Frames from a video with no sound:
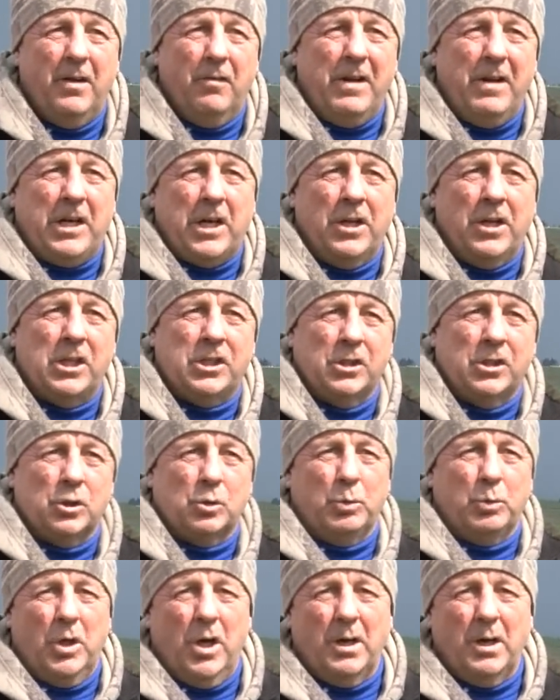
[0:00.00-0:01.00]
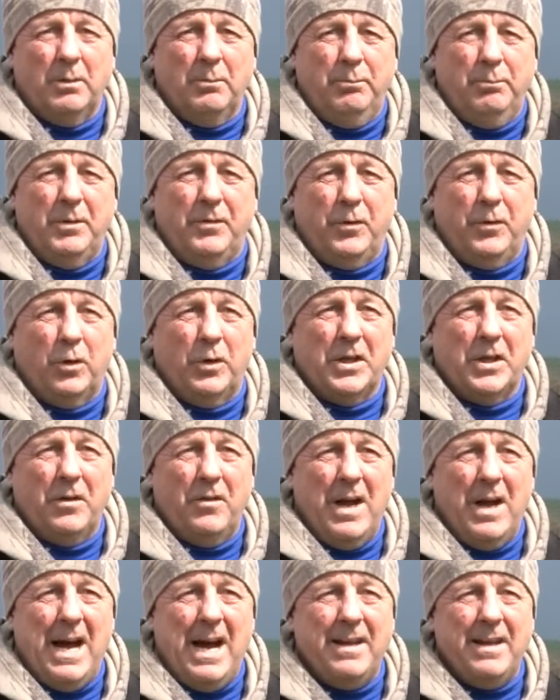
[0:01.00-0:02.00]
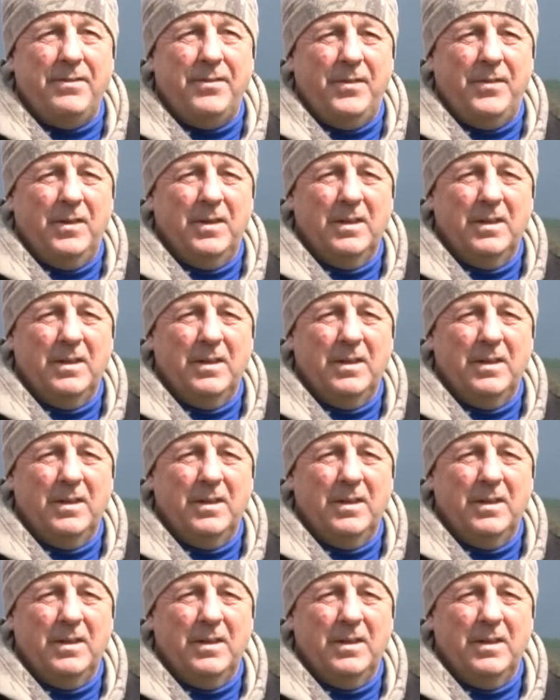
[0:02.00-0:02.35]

reconnaissance work before they arrive.